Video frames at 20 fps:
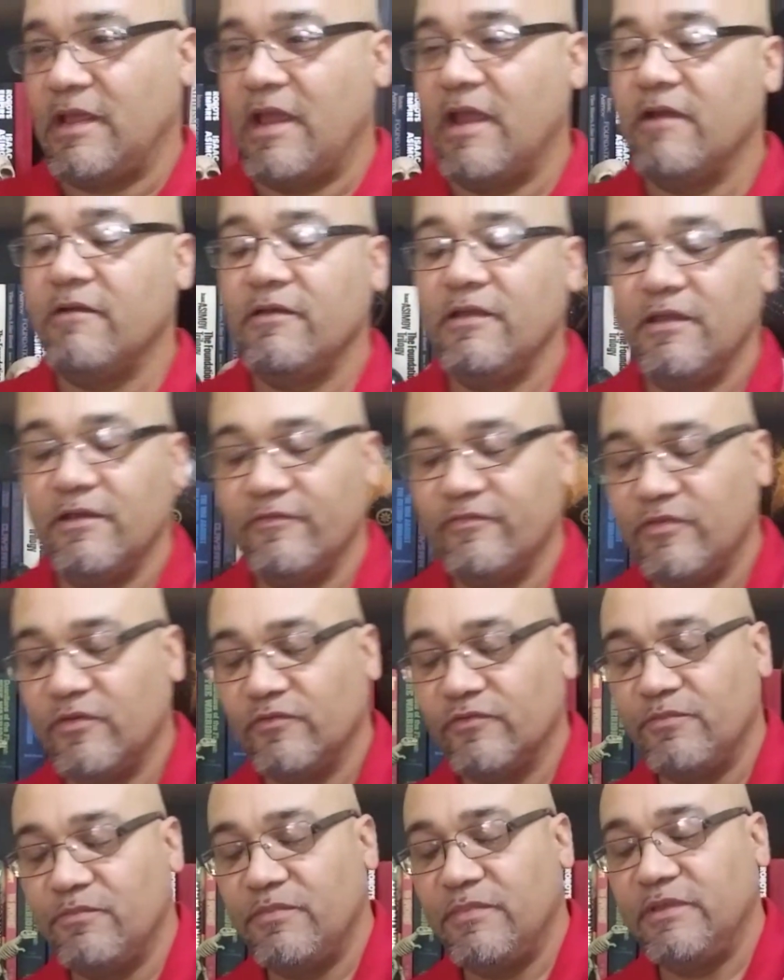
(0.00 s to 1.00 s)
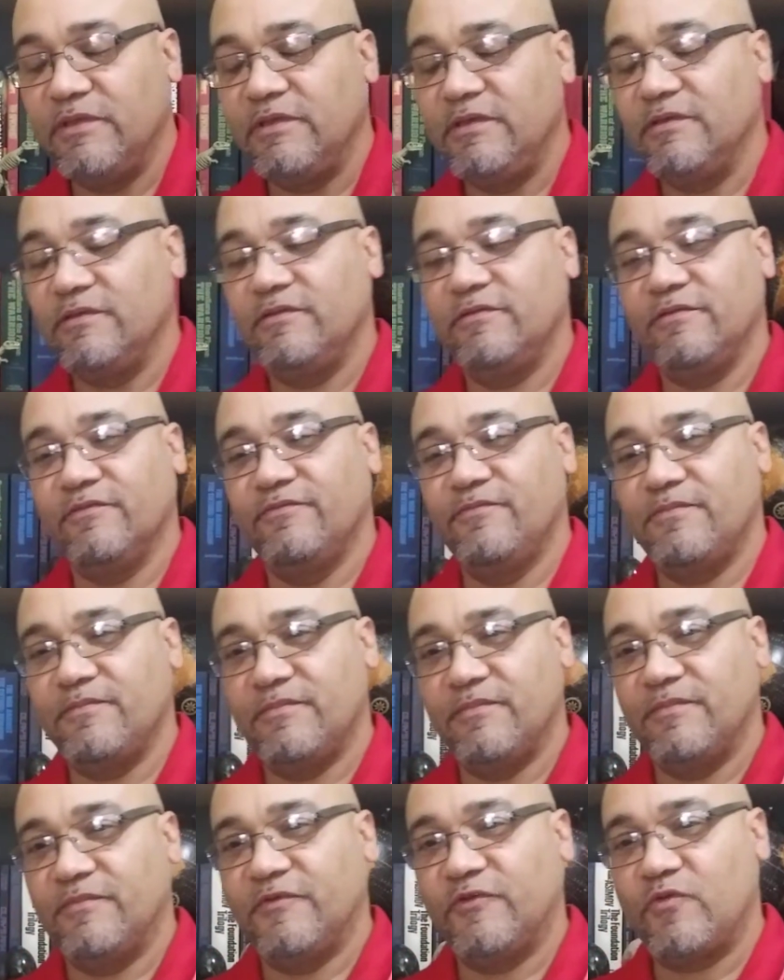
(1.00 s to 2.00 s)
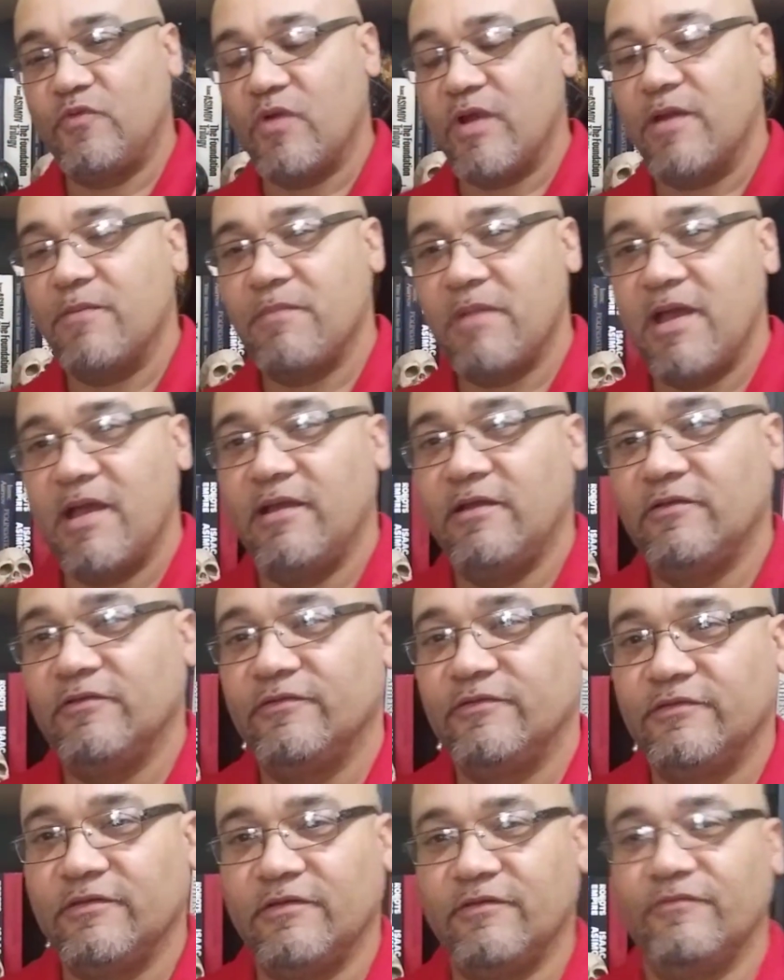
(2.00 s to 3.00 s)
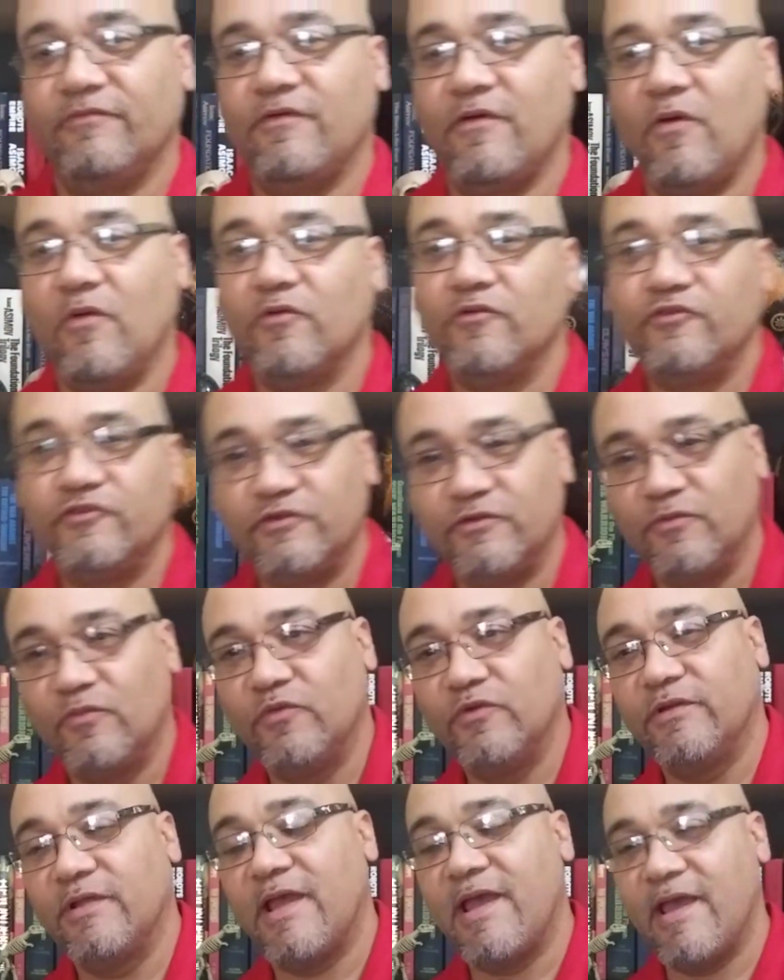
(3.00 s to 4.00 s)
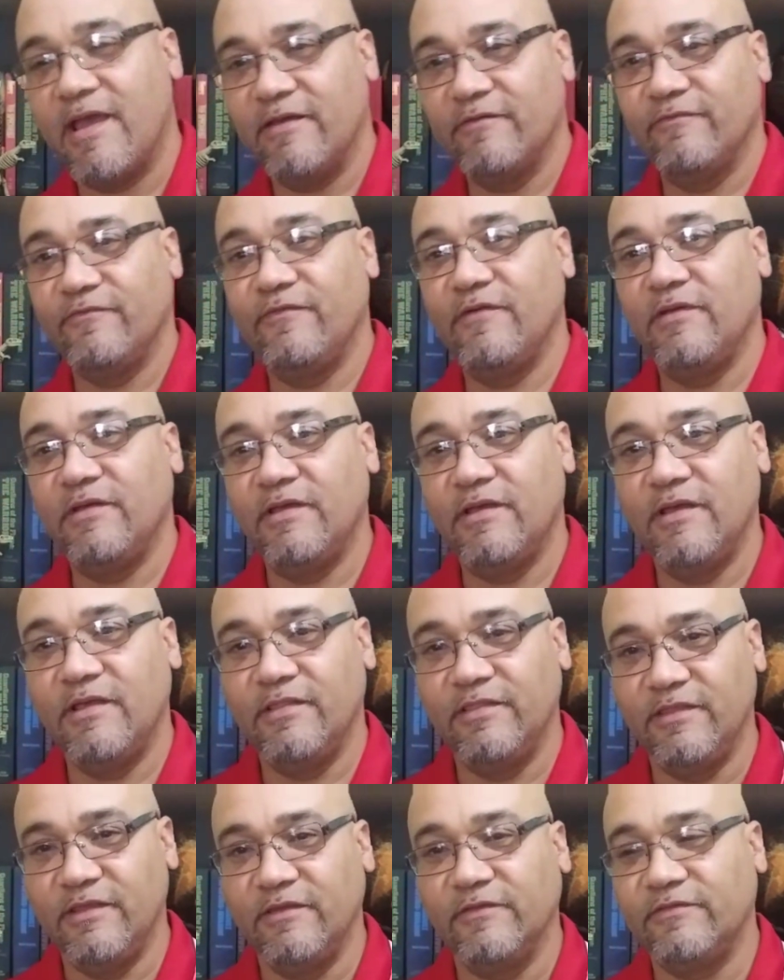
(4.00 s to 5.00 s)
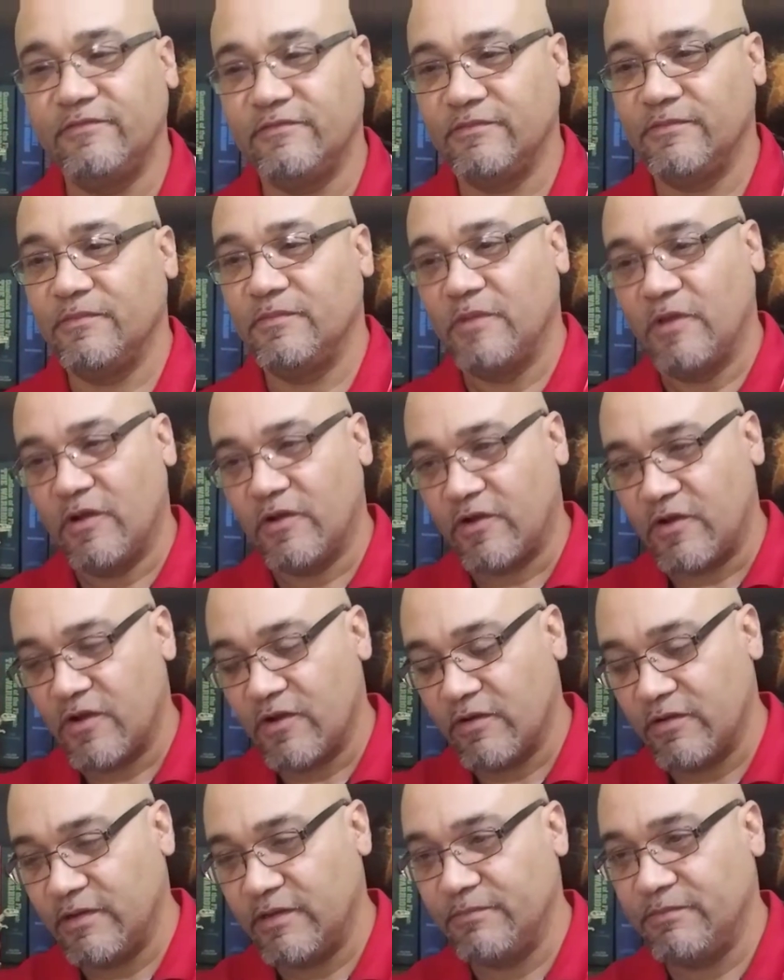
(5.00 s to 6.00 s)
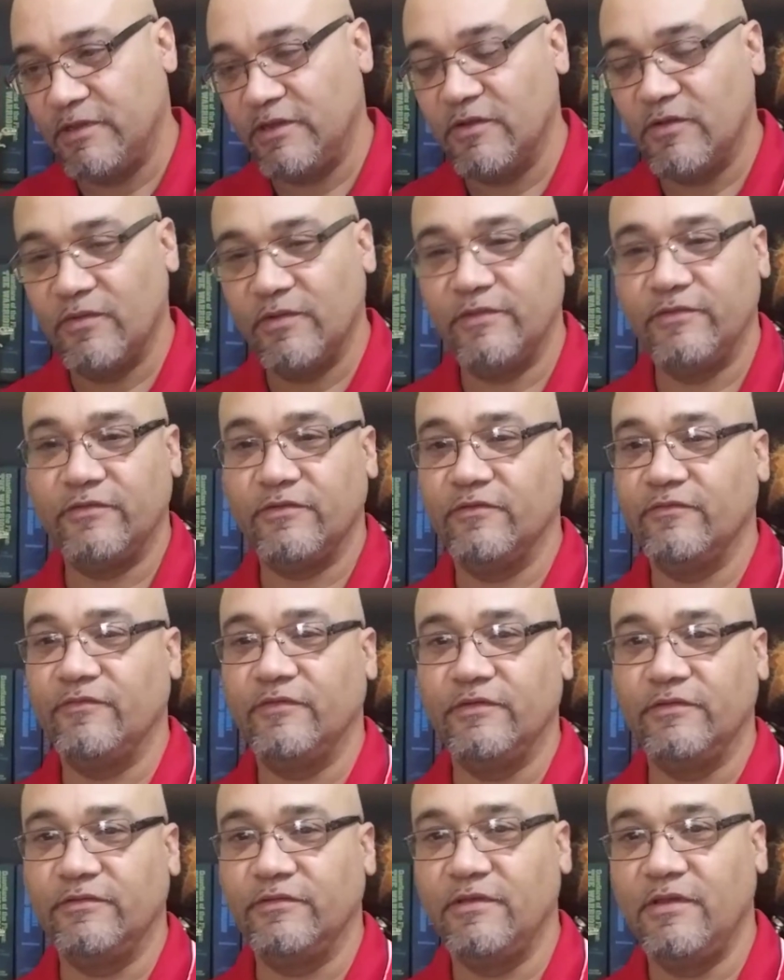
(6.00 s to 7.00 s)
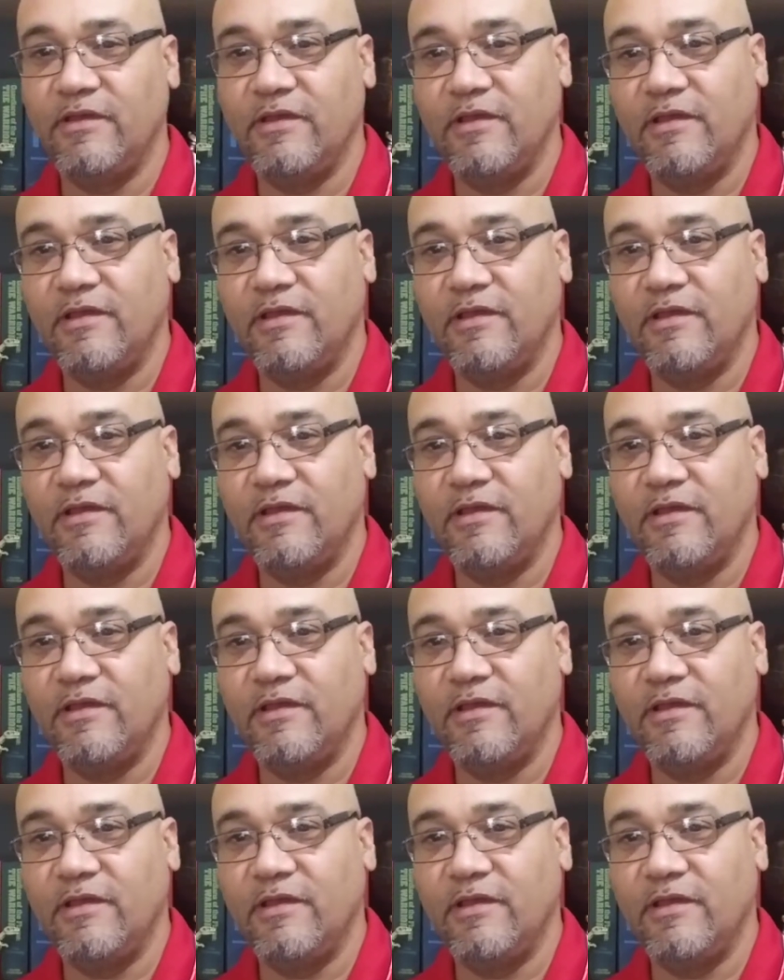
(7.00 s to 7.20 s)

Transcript: area of those millions of square miles of ocean would have this occurring below its surface.